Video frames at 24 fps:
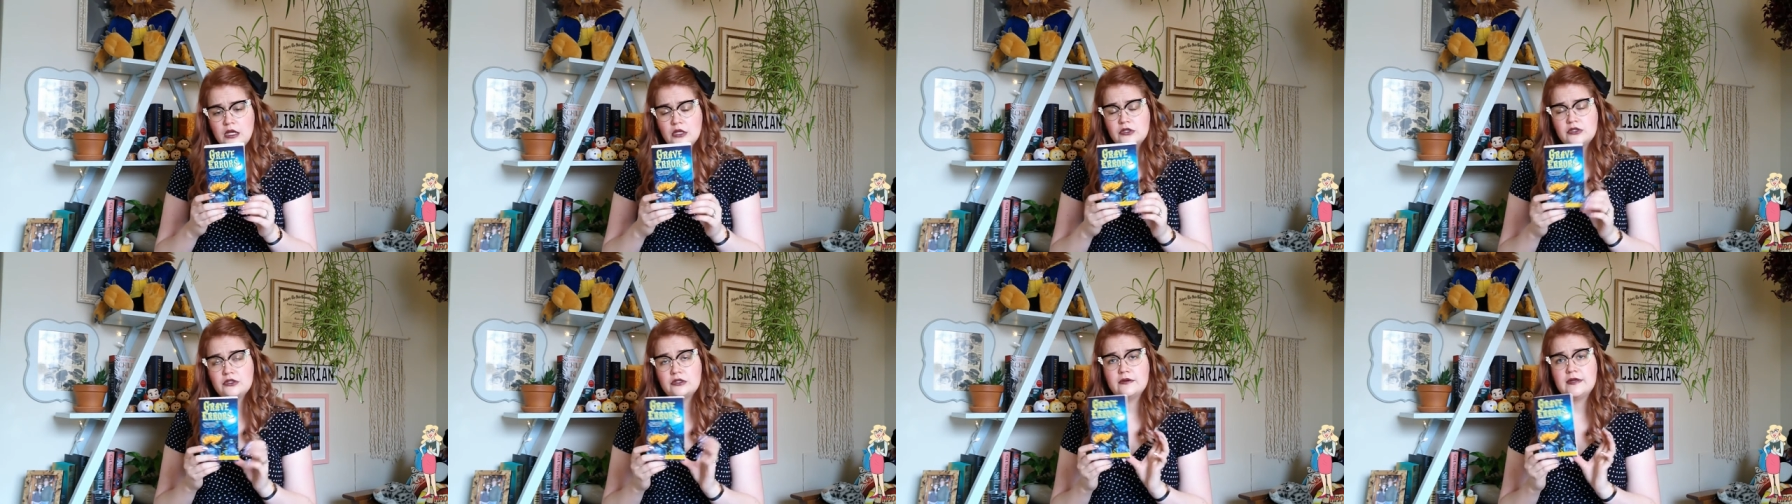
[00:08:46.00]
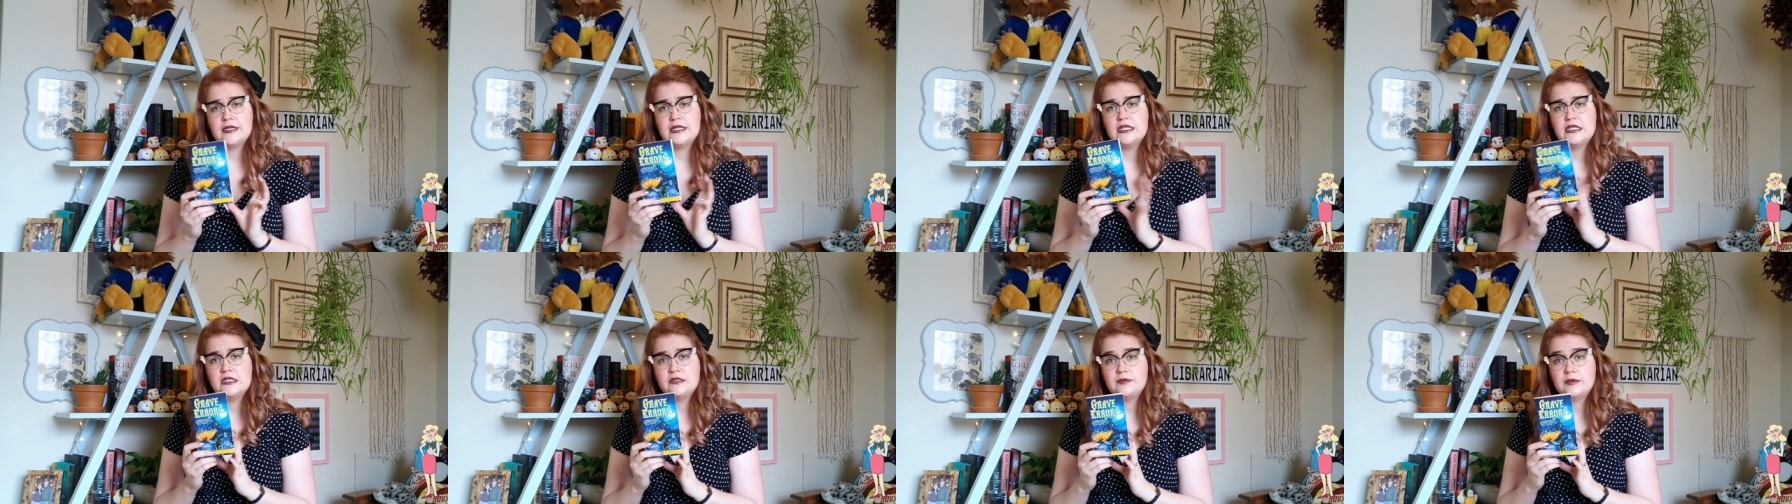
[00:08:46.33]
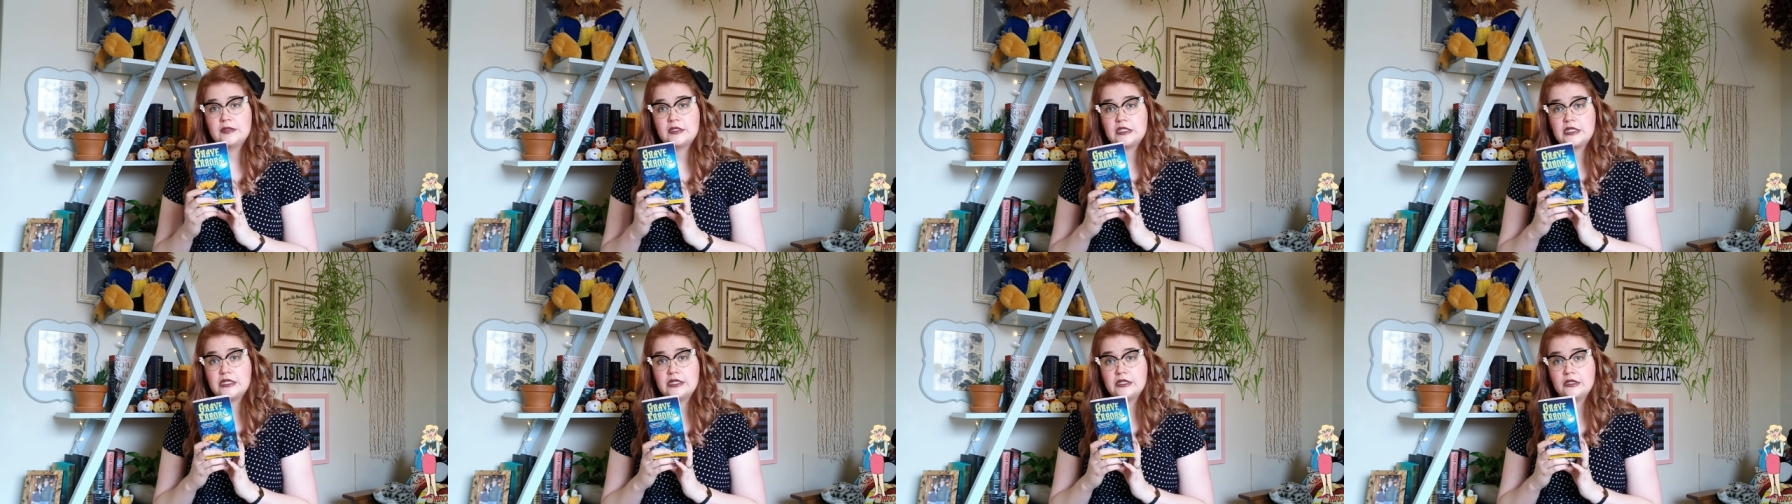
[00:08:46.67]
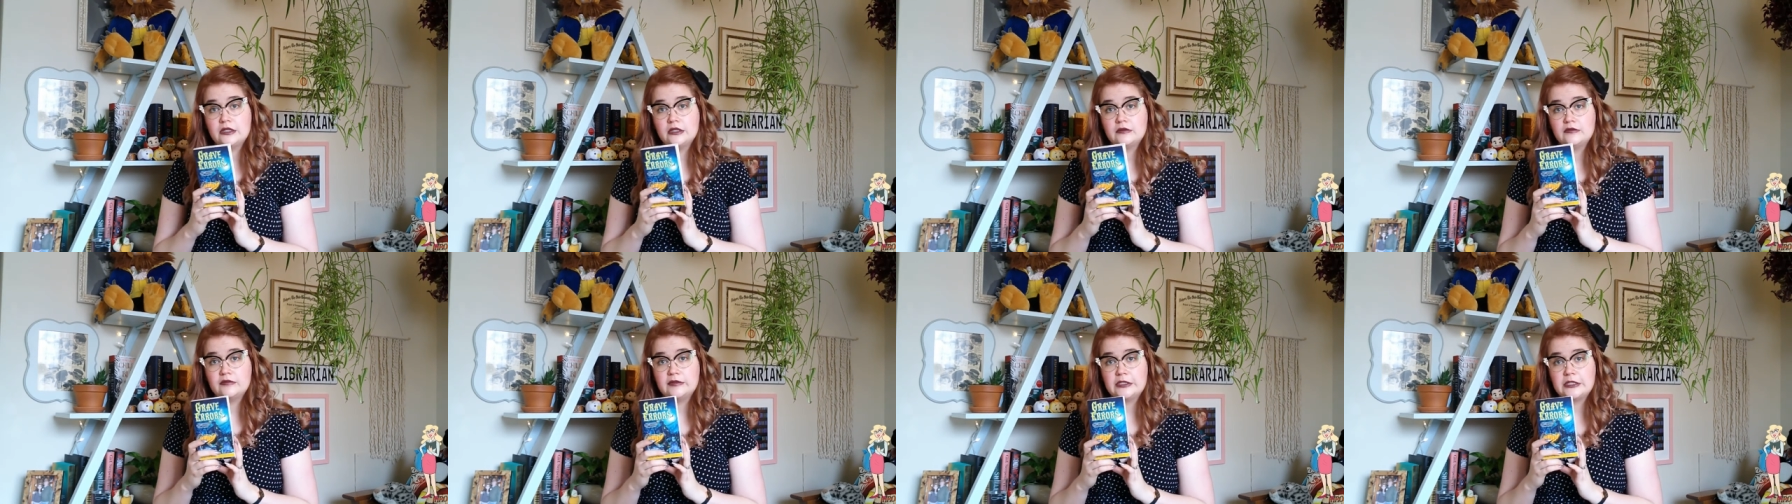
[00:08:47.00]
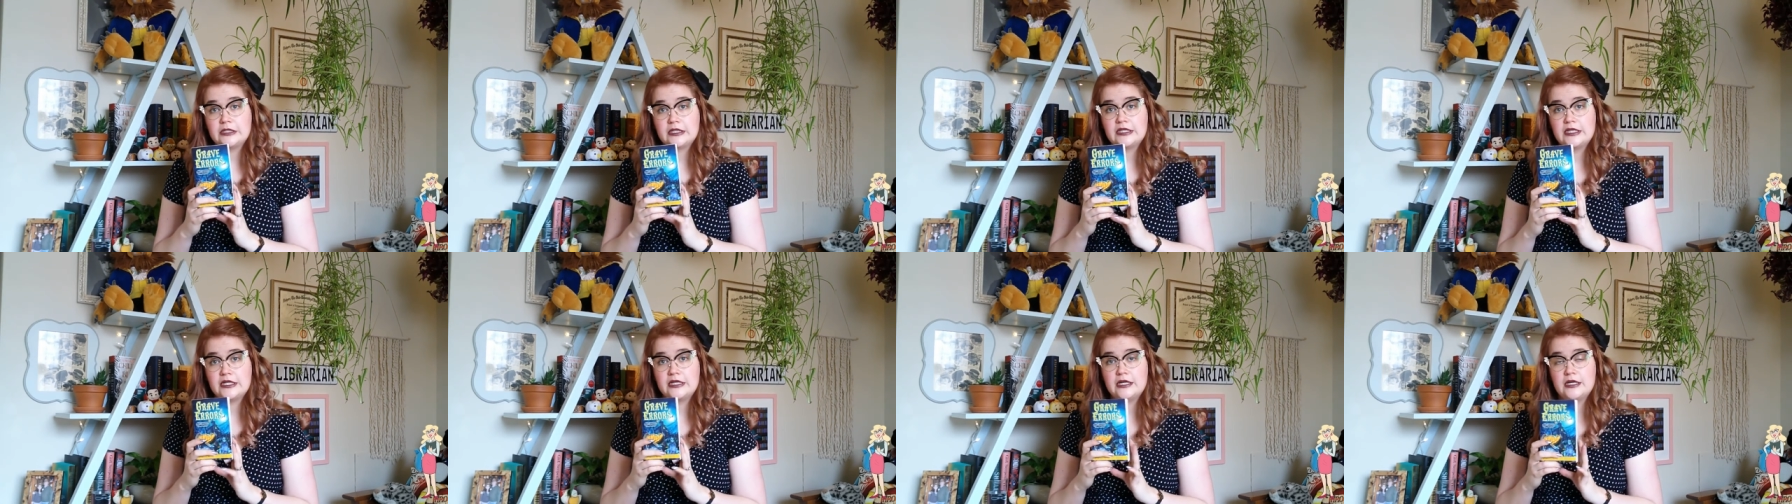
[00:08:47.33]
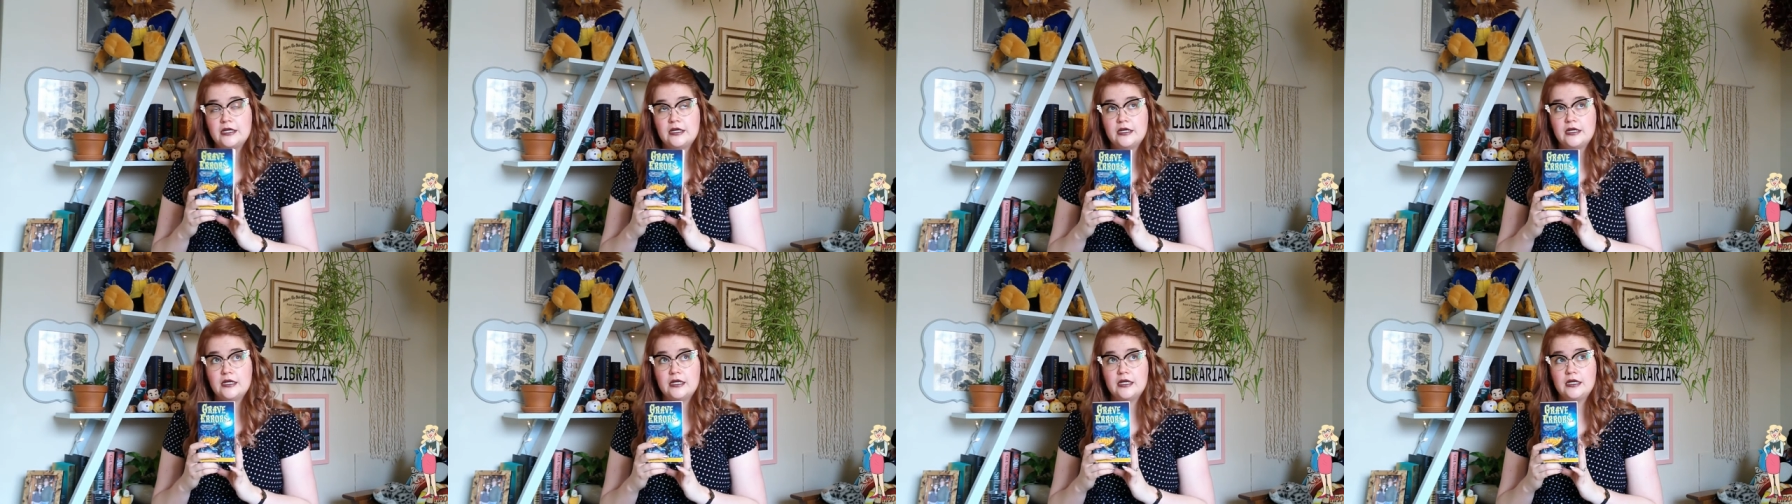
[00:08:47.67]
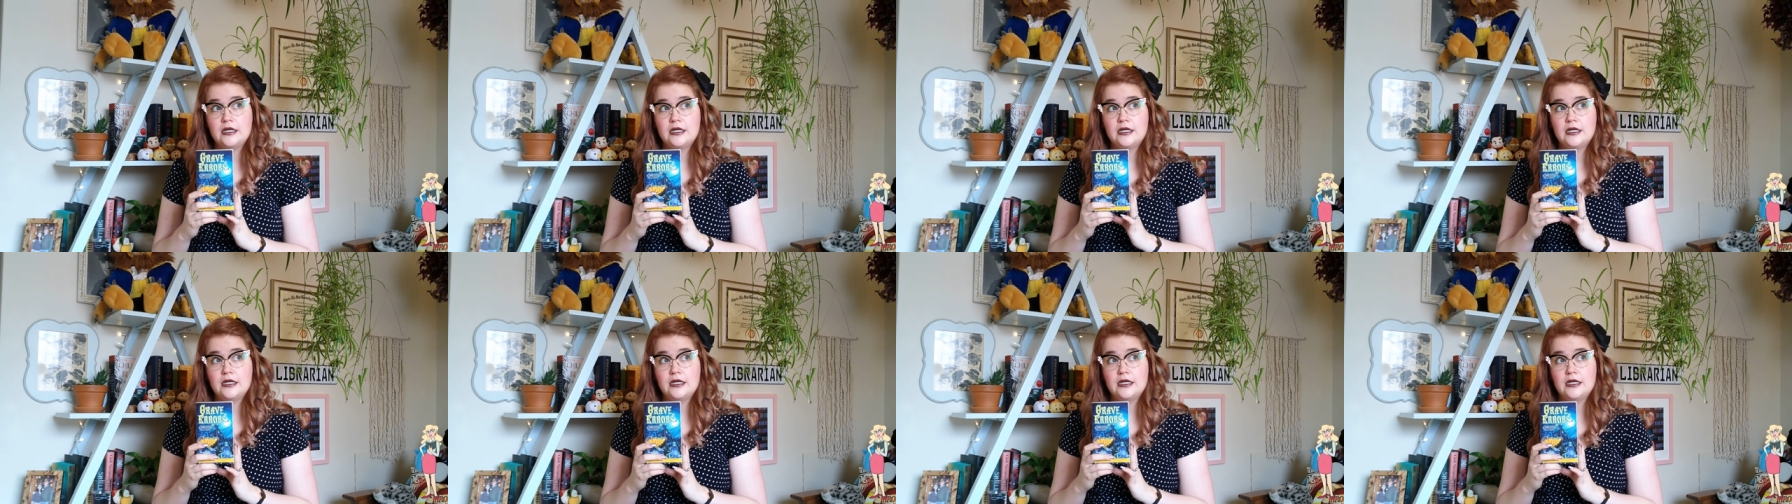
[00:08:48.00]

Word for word: So in this particular book, there